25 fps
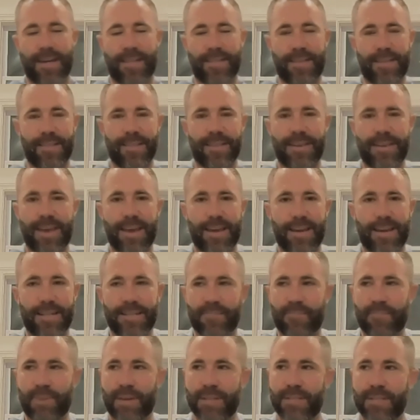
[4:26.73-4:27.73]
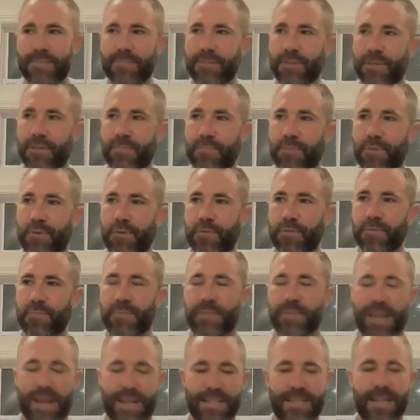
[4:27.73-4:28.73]
I think the Yankees have made some good moves,
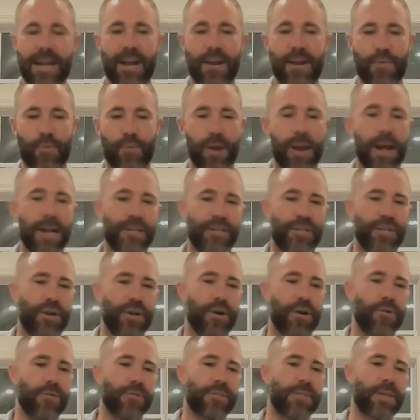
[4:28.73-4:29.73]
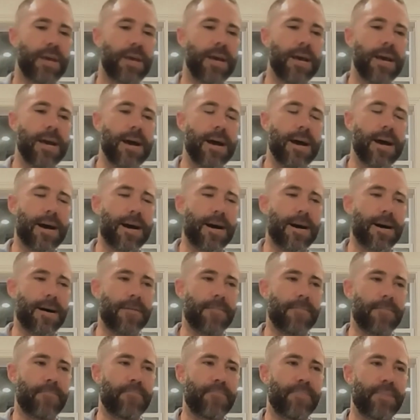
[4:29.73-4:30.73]
but that's not what I chose.
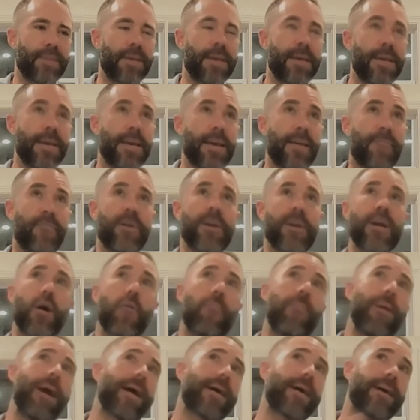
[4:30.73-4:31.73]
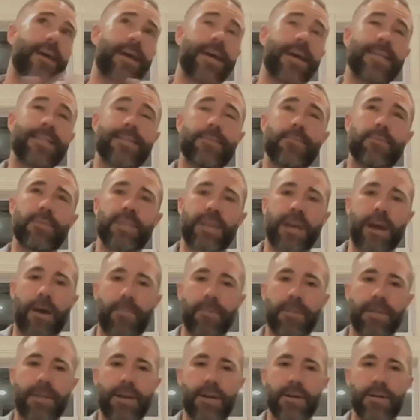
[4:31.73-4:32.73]
If we go back, I guess it was a
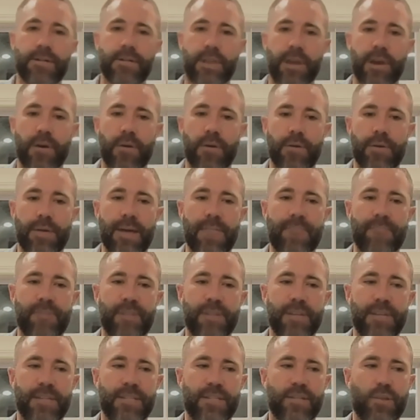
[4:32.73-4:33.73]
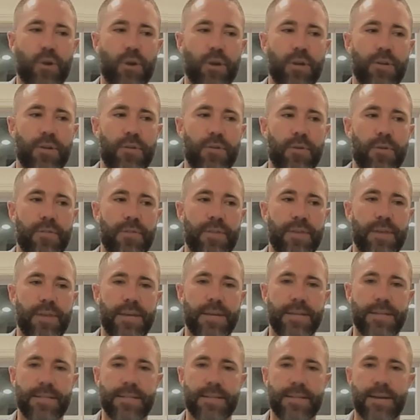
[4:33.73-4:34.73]
couple of years ago, Netflix started doing
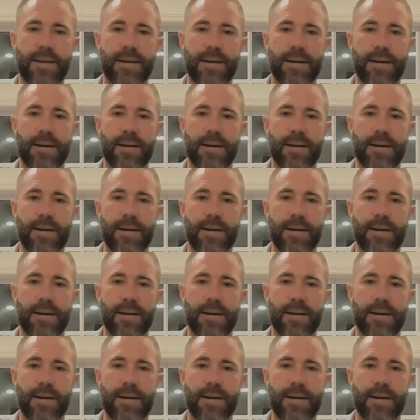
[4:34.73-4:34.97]
these